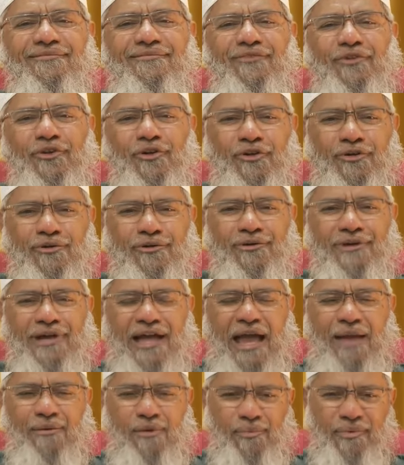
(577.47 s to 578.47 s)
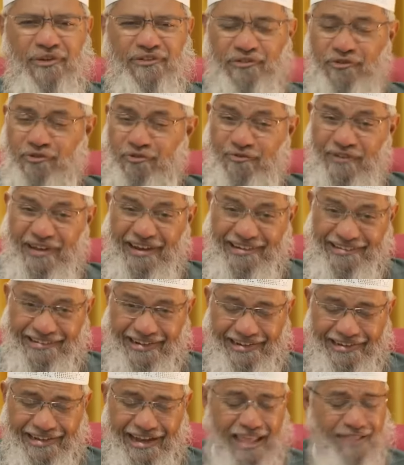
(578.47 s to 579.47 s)
You know, I'm a person who's very
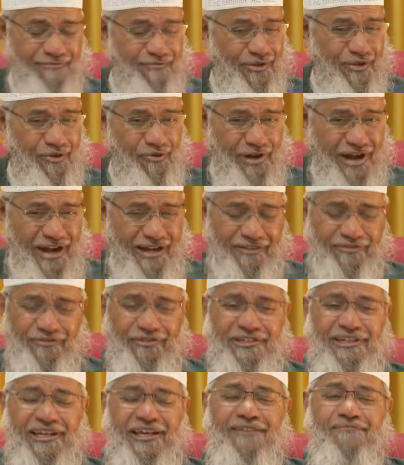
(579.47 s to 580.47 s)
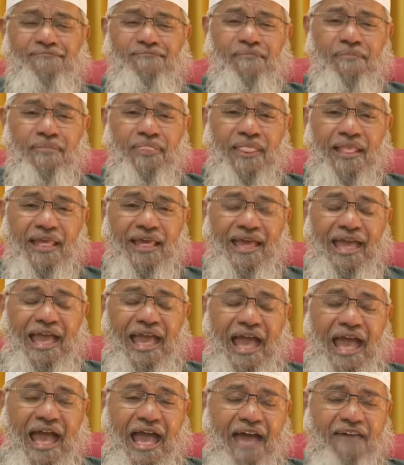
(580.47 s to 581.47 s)
strict as per the Quran and Sunnah.
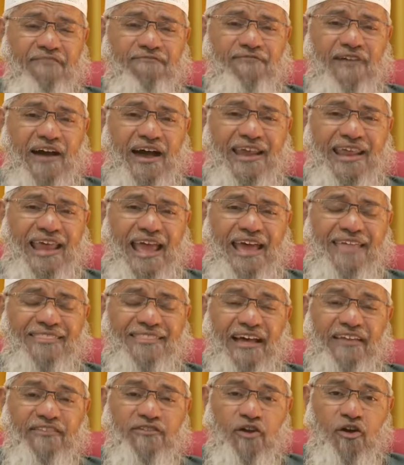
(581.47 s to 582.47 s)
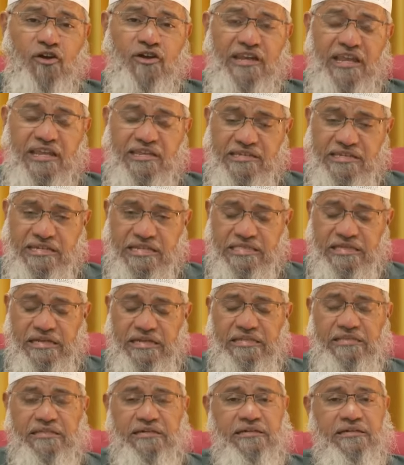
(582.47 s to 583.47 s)
As far as other organization is
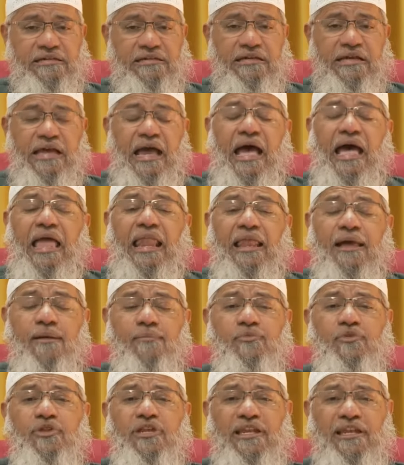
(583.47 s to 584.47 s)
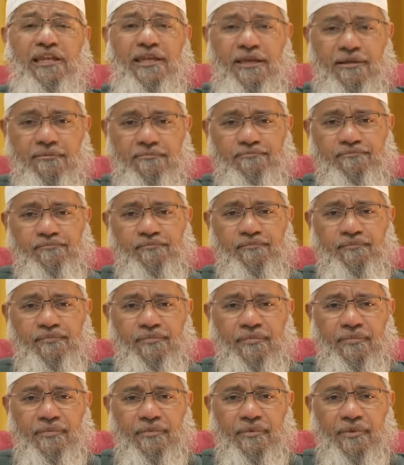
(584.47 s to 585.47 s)
concerned, alhamdulillah,
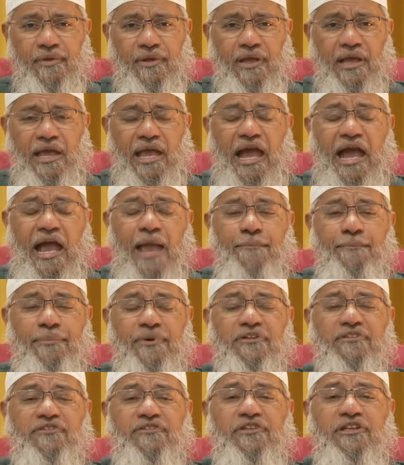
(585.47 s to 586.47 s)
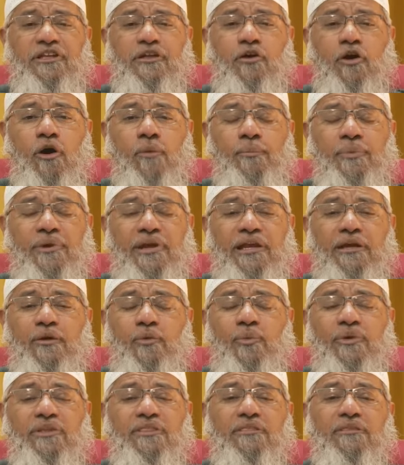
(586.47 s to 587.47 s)
I personally cooperate
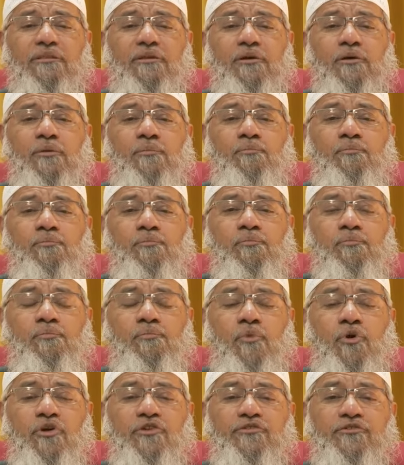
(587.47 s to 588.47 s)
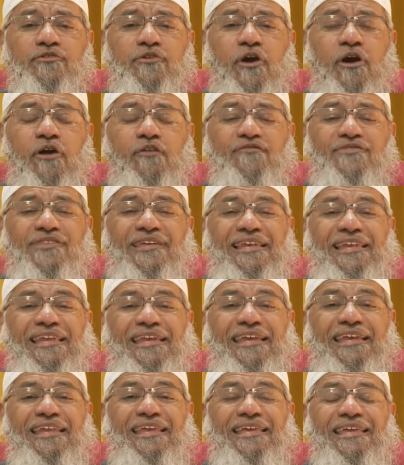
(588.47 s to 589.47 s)
with most of the
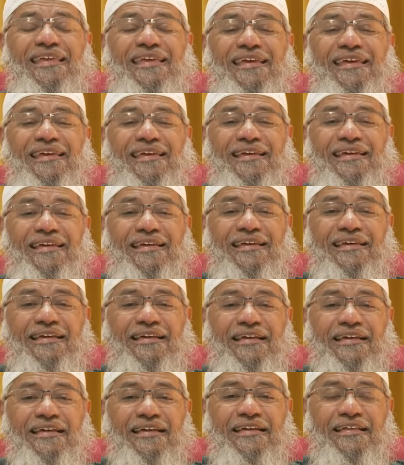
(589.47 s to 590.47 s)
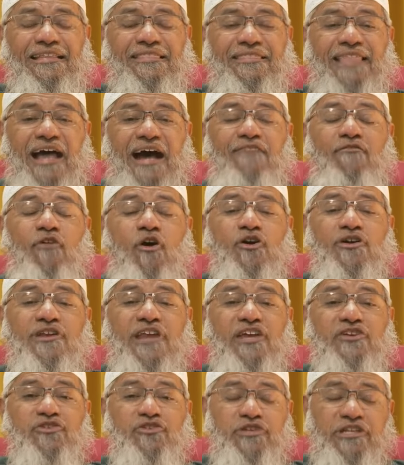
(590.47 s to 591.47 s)
leading dawah
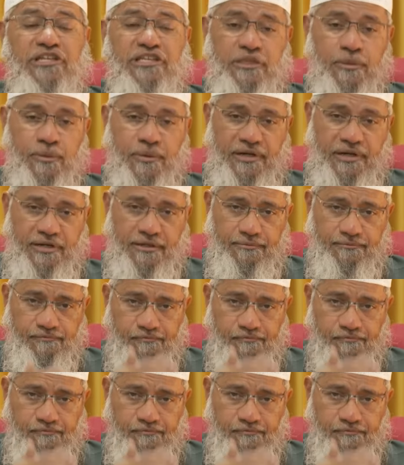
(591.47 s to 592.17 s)
organization in the world.